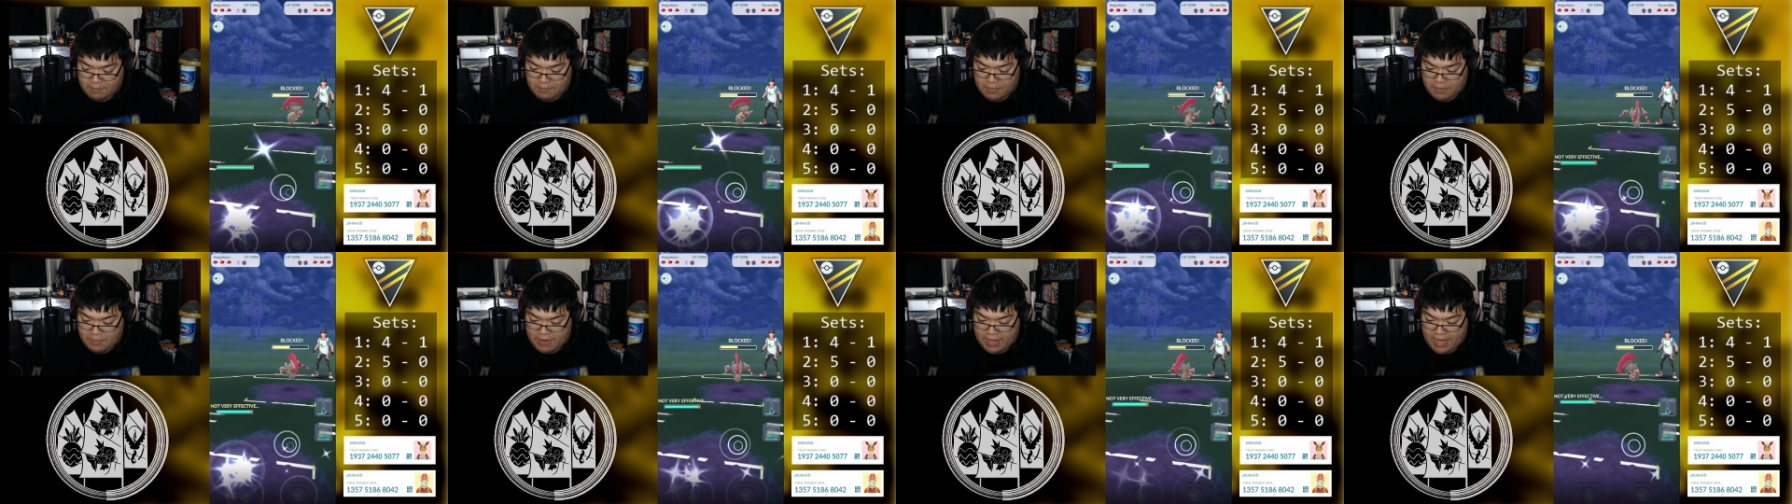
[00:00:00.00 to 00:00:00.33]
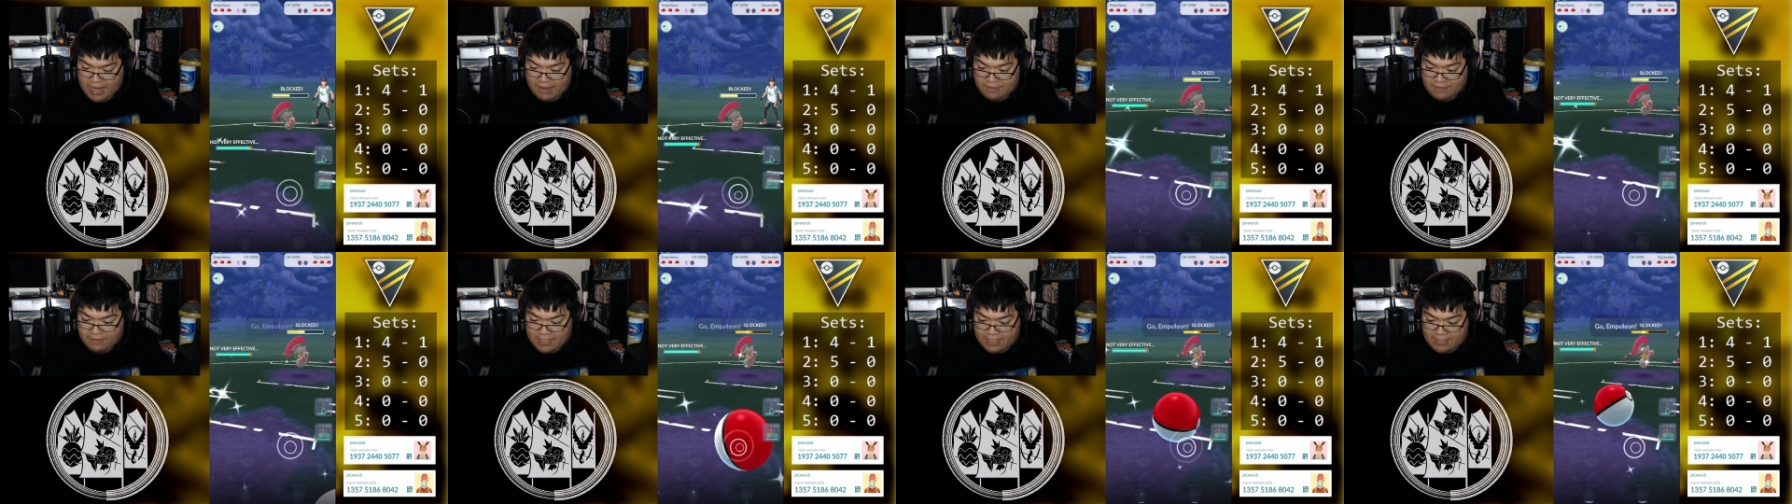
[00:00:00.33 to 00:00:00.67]
but we
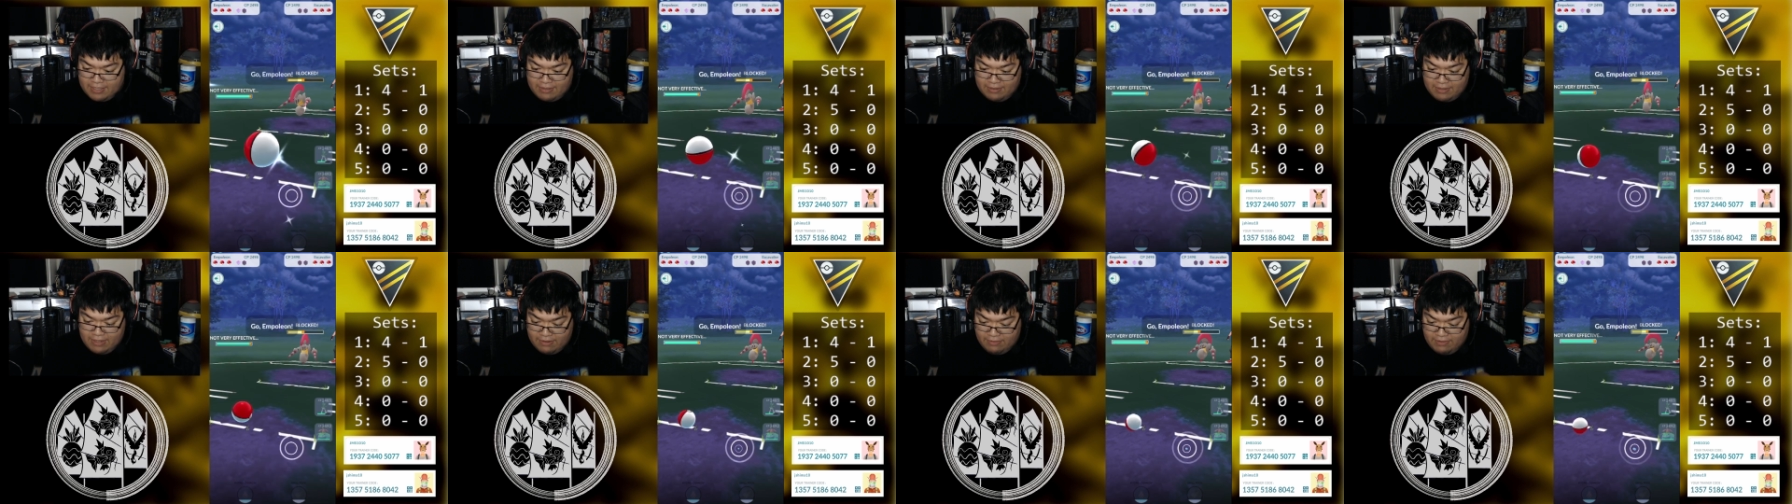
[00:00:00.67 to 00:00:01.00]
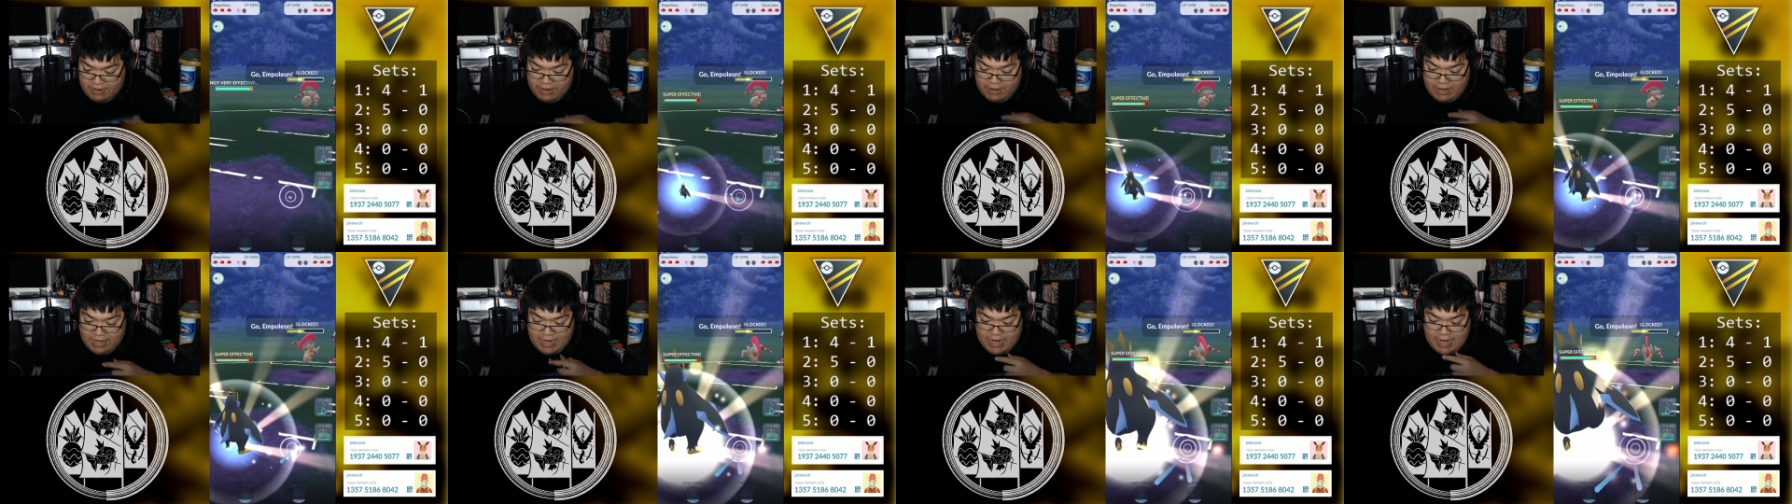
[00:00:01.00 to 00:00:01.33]
have we
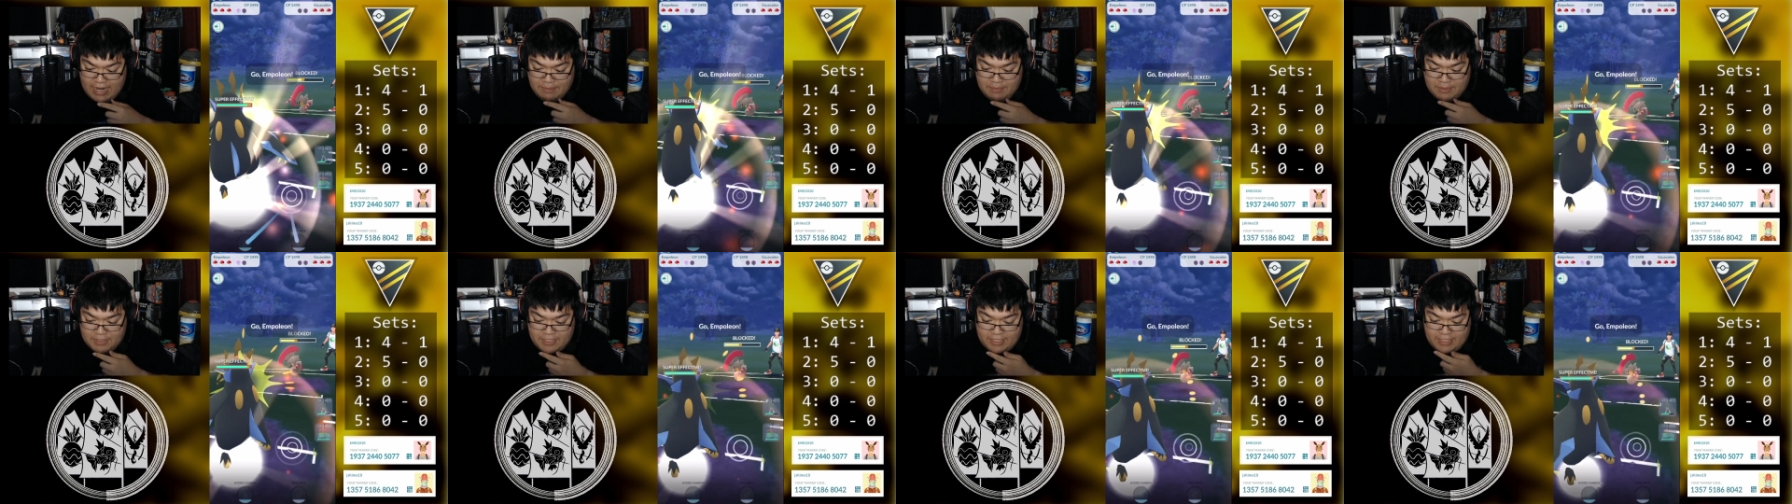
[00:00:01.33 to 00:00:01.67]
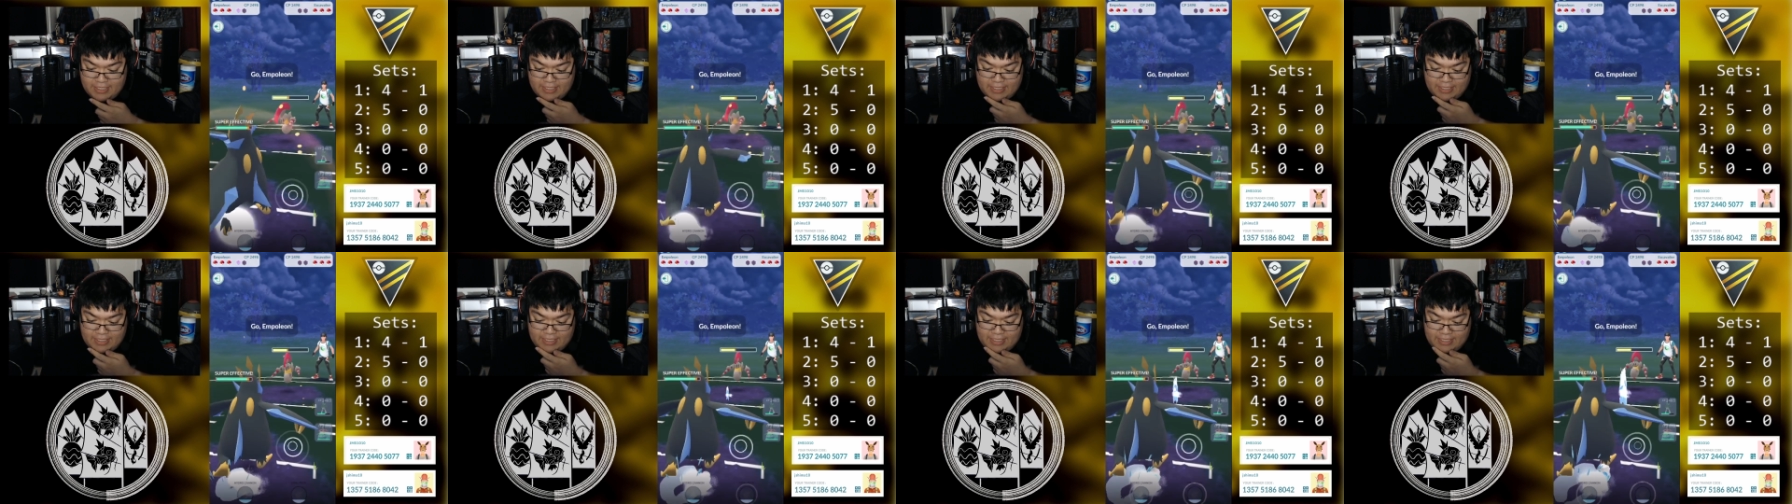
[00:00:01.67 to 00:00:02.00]
are able to
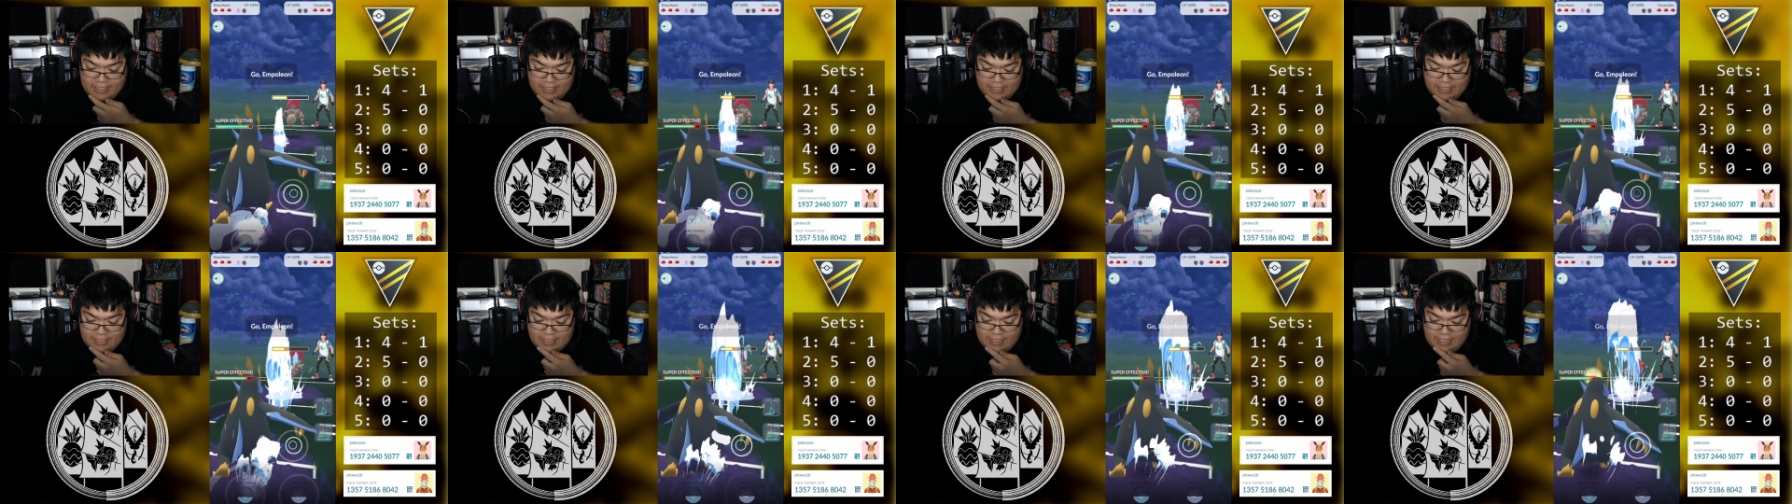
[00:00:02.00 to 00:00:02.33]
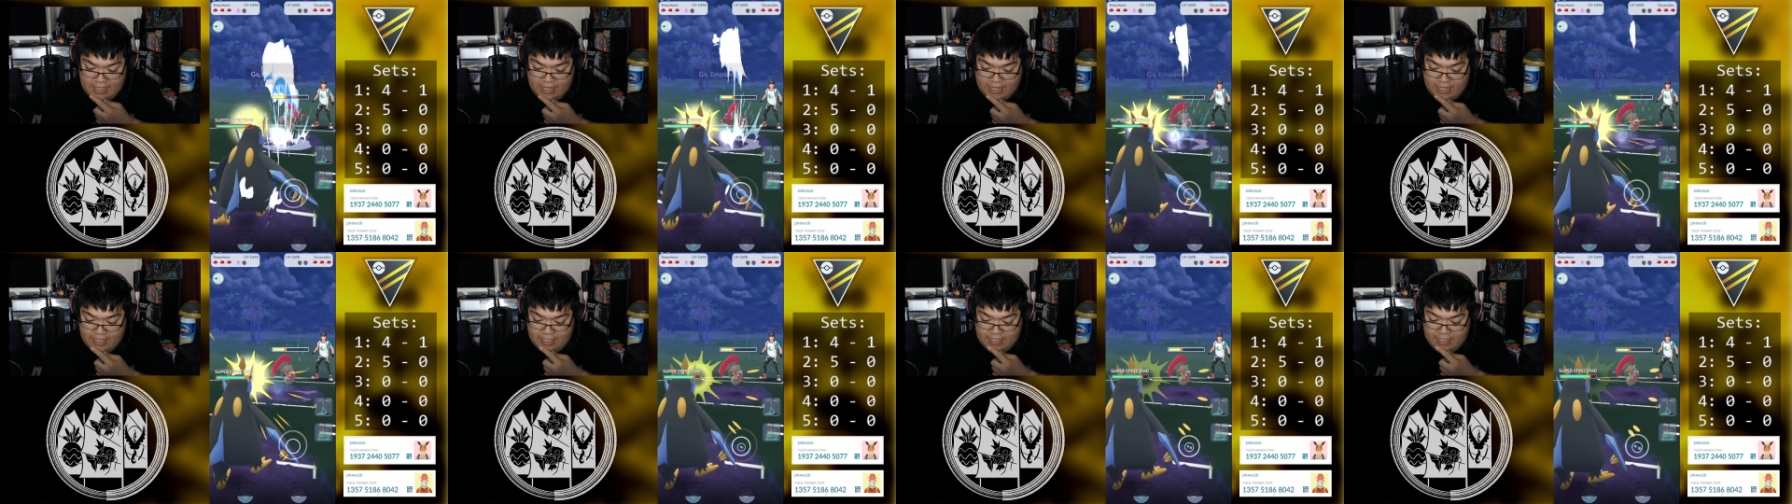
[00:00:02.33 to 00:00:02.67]

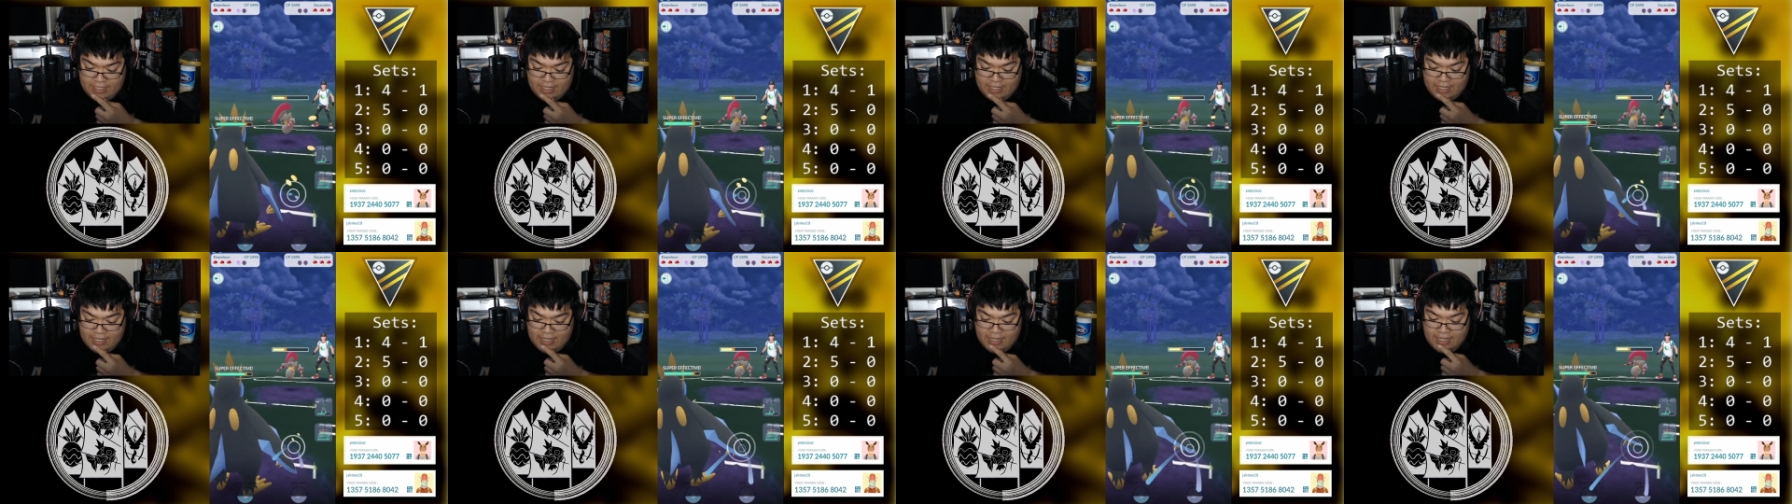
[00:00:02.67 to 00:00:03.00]
securely